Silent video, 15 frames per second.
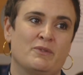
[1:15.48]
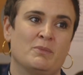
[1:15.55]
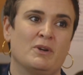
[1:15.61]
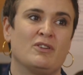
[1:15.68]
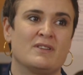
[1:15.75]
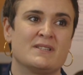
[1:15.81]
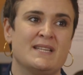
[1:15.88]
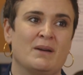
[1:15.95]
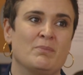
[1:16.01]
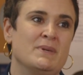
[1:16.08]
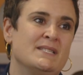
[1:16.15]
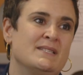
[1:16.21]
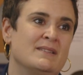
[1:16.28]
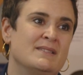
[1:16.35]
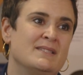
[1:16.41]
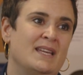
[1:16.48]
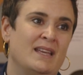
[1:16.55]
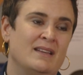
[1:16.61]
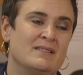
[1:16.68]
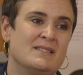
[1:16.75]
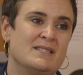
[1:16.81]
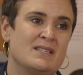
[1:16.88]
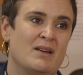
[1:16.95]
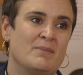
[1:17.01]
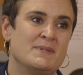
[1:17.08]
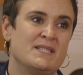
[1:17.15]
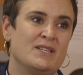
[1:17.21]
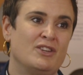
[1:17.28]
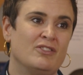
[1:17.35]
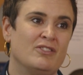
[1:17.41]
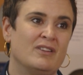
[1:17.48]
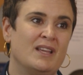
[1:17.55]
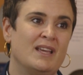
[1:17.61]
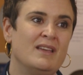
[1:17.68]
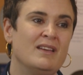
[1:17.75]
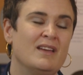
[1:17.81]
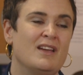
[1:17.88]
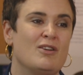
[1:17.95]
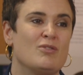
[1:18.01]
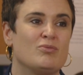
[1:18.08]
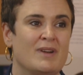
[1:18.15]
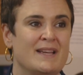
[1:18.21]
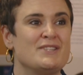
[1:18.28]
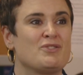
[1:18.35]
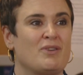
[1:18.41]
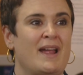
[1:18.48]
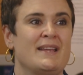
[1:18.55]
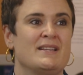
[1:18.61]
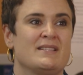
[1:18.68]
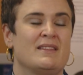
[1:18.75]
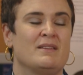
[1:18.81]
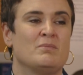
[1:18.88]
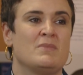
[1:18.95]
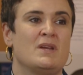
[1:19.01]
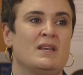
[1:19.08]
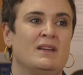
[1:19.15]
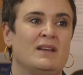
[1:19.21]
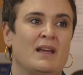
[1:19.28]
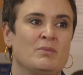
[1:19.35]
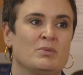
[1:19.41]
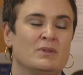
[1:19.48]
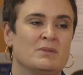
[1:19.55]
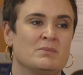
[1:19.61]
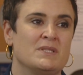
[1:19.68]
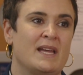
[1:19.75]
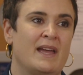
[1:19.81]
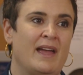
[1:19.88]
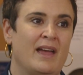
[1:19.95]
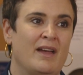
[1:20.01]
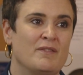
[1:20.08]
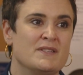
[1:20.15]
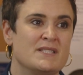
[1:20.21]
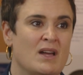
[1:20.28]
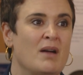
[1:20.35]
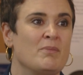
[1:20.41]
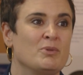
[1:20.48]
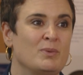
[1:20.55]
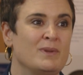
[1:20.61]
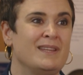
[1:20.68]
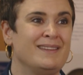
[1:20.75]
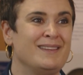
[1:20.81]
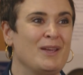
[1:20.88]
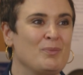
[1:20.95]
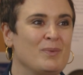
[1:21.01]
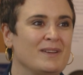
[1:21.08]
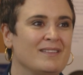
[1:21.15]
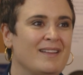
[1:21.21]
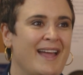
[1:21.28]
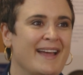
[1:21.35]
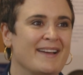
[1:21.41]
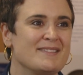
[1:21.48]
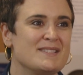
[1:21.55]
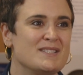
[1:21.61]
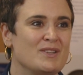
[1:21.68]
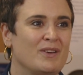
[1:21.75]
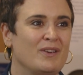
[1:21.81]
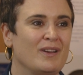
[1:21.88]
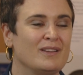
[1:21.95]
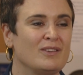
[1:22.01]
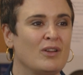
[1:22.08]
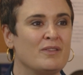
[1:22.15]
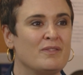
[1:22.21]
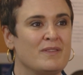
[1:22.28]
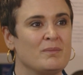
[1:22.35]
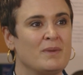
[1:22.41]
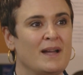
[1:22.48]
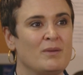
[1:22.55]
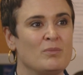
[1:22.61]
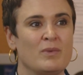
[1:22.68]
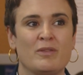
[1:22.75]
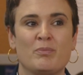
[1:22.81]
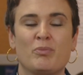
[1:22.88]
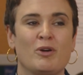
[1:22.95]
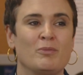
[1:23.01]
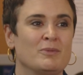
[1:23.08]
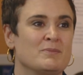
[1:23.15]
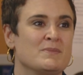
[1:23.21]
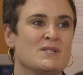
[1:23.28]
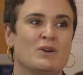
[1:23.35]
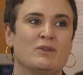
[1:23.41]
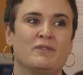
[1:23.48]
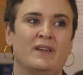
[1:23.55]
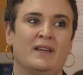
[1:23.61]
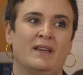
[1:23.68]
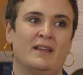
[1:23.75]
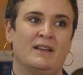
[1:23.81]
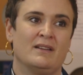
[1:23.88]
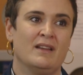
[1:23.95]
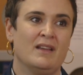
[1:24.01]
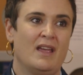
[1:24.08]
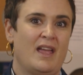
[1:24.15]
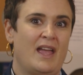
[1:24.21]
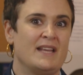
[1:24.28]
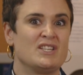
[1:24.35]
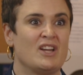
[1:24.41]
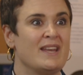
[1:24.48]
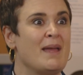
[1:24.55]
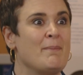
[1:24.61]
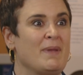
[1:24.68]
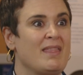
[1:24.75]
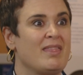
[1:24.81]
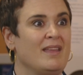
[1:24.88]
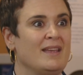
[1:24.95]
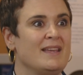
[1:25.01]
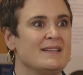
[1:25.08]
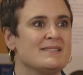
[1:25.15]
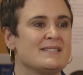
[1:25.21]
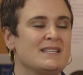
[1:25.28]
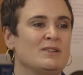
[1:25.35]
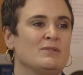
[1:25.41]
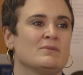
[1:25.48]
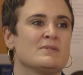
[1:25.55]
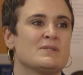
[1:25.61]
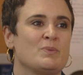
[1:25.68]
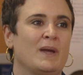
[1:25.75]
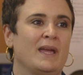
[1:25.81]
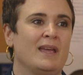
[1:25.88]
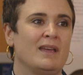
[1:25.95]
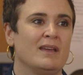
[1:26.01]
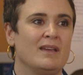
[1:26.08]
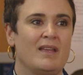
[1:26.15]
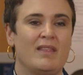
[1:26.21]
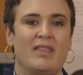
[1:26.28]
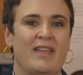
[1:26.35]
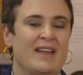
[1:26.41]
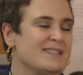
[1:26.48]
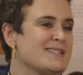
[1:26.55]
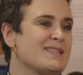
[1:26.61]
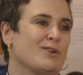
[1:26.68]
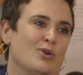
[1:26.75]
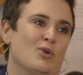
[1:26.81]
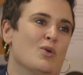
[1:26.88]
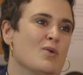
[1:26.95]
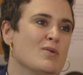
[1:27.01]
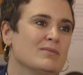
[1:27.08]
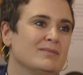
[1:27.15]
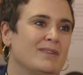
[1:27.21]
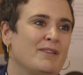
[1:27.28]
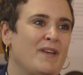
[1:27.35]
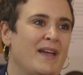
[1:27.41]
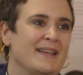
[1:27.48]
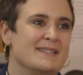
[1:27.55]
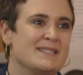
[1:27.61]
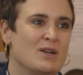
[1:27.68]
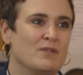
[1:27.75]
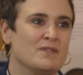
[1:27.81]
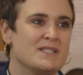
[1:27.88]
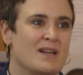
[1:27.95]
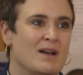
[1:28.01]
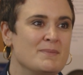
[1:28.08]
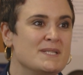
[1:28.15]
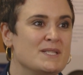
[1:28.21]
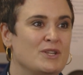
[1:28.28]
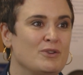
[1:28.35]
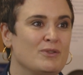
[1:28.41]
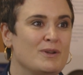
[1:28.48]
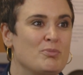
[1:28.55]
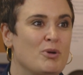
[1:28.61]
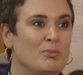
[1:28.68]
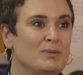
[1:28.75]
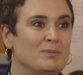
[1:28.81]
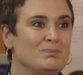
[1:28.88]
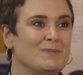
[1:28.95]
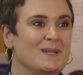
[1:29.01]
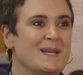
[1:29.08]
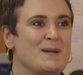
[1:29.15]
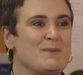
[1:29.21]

skills from across our business into cybersecurity, retrained them and enabled them to have cyber within their wheelhouse. So a lot of them come with problem solving and, and dynamic thinking skills where that's the core of how you solve a cybersecurity problem.